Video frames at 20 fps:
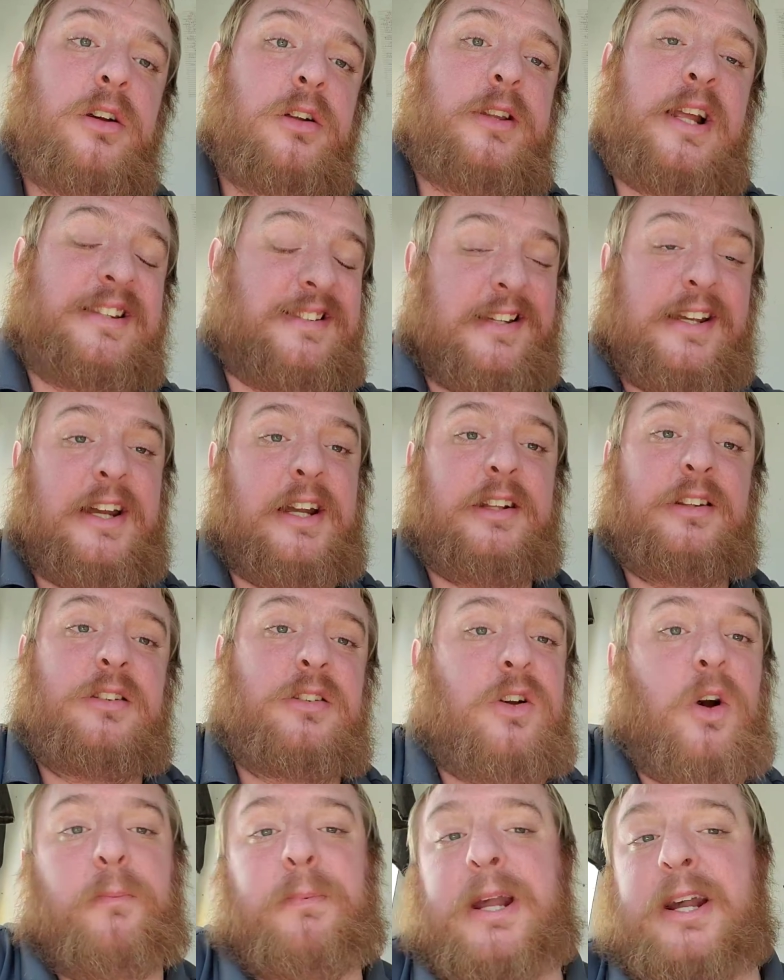That's it.
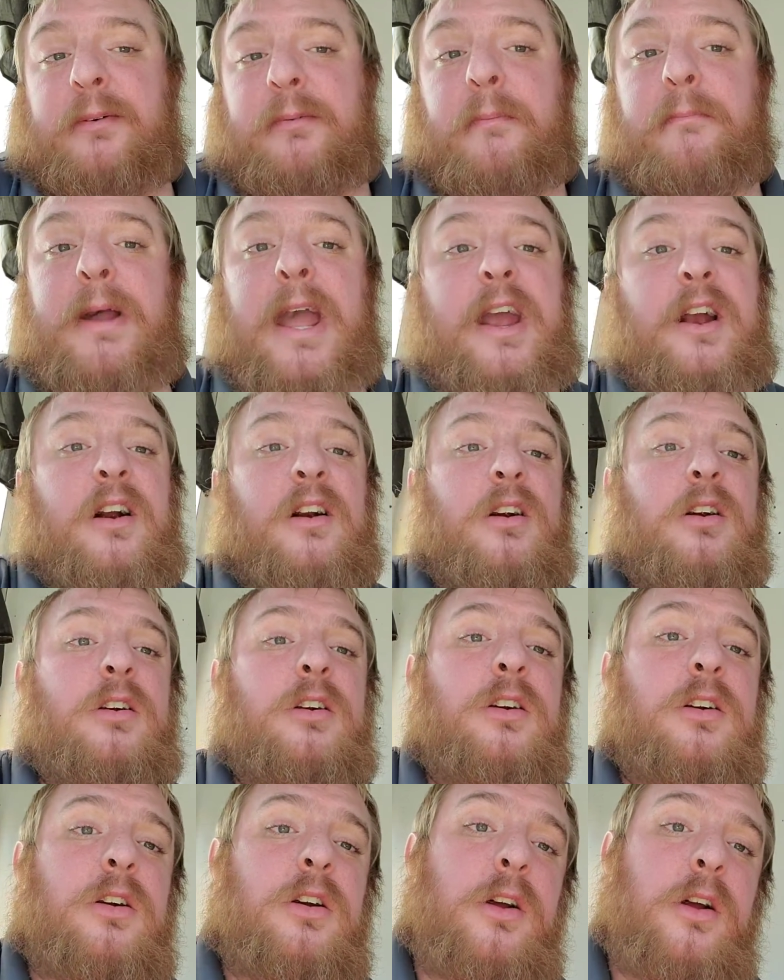Go become a mayor.
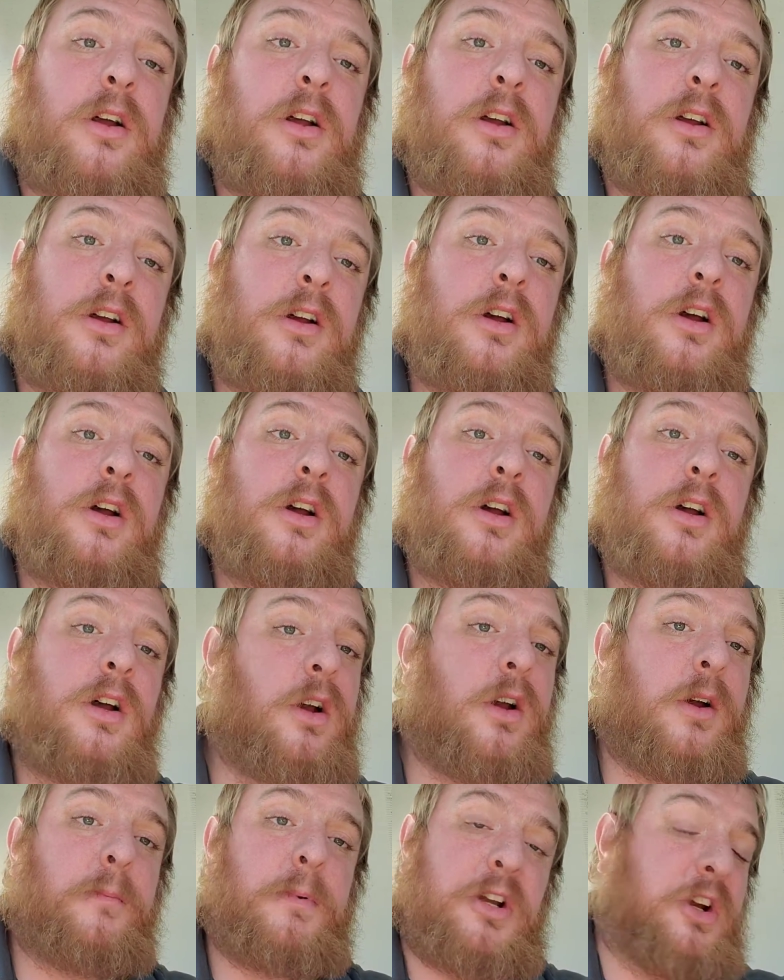
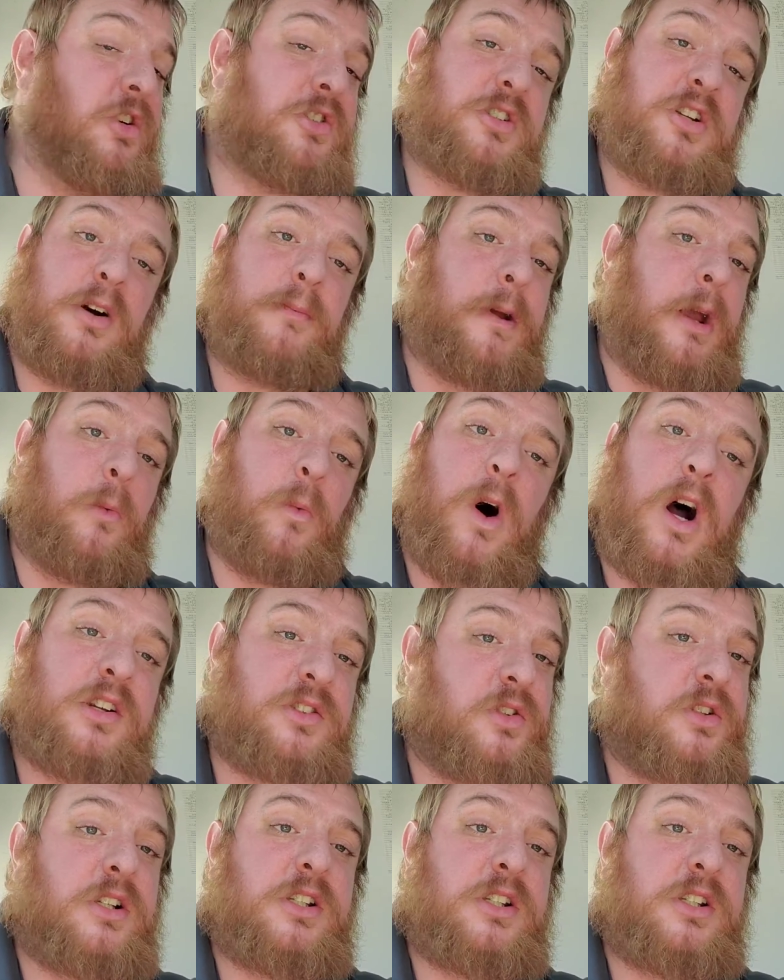But you're still being watched.